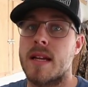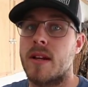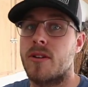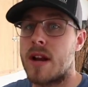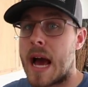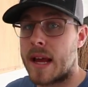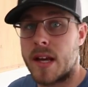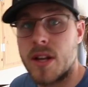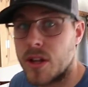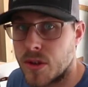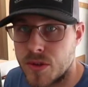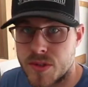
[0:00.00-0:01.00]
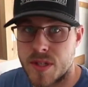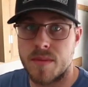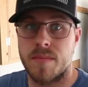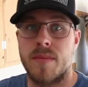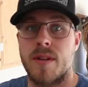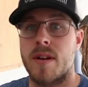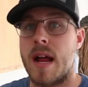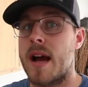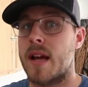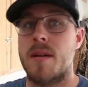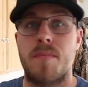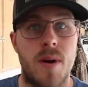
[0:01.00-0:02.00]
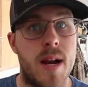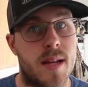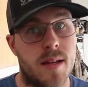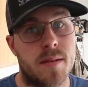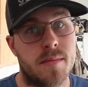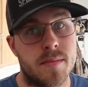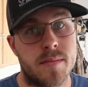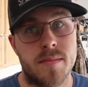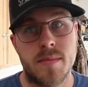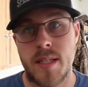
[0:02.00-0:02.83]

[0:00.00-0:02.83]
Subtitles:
You're not gonna lose them. You're not gonna break them.